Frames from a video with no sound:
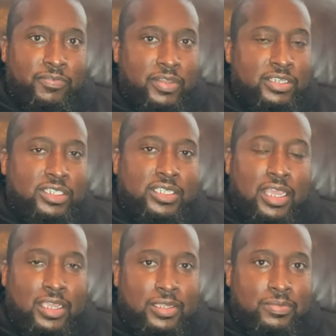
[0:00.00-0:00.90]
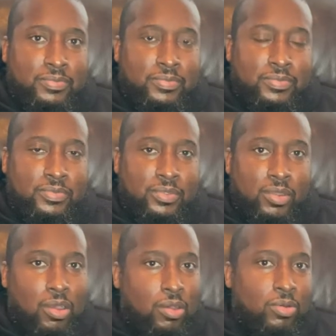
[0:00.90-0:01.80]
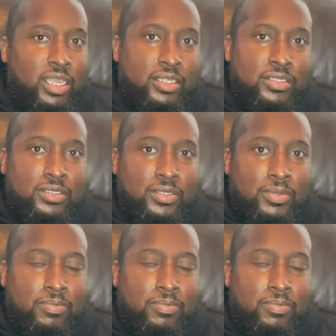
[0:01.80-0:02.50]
feeling shame, always,